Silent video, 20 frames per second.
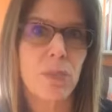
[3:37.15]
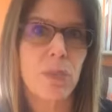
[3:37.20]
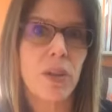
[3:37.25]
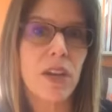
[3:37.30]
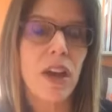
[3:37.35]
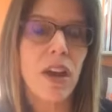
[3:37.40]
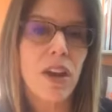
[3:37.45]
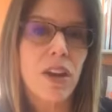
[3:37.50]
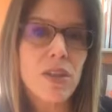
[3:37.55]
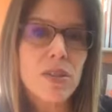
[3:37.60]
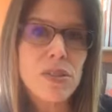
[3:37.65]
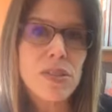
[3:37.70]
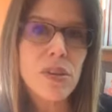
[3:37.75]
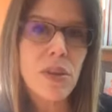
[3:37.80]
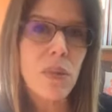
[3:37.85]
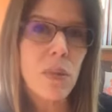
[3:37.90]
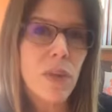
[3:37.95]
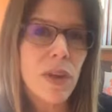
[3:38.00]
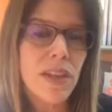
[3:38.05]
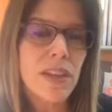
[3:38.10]
but also
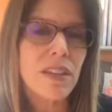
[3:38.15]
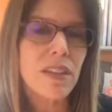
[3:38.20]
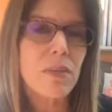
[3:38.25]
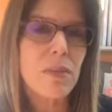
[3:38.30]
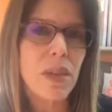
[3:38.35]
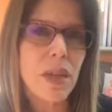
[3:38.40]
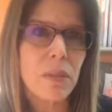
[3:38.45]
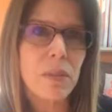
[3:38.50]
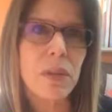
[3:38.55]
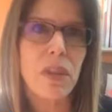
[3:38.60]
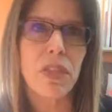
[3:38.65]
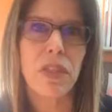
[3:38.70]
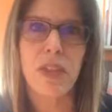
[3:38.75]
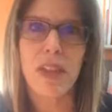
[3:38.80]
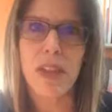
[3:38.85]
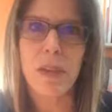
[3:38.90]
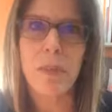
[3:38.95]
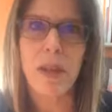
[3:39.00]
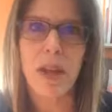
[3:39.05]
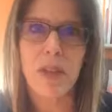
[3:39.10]
I want you to be able to
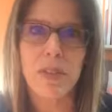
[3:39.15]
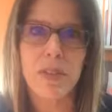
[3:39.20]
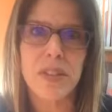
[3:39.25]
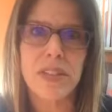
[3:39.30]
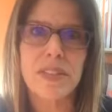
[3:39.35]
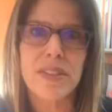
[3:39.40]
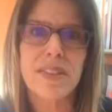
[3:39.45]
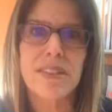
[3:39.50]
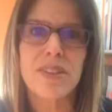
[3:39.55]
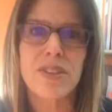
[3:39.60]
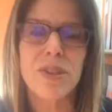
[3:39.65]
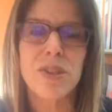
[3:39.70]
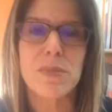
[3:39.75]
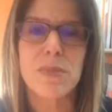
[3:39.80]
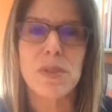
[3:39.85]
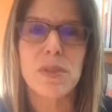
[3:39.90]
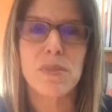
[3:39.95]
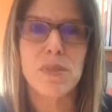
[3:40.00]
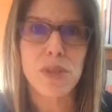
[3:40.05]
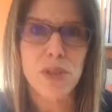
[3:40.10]
think about this in
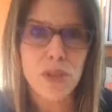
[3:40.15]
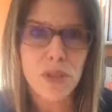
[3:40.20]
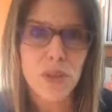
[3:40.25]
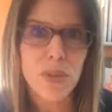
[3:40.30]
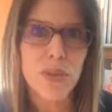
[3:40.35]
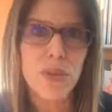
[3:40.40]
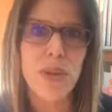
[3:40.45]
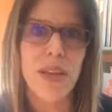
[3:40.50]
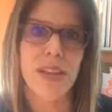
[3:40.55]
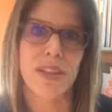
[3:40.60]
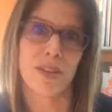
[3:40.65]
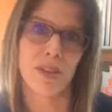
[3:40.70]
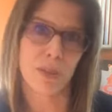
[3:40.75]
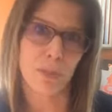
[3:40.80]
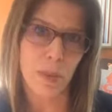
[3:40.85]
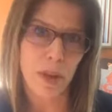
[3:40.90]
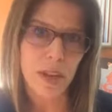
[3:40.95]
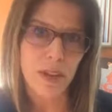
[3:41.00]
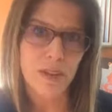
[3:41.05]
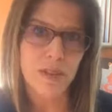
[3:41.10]
terms of you and your
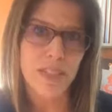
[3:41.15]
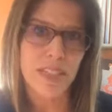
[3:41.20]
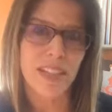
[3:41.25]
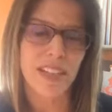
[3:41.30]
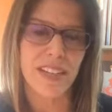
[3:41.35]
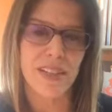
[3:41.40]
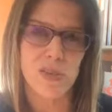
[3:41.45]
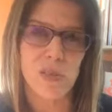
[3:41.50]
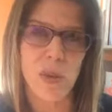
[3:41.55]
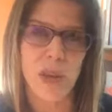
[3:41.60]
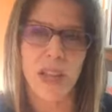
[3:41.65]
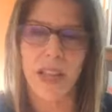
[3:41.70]
parenting as well.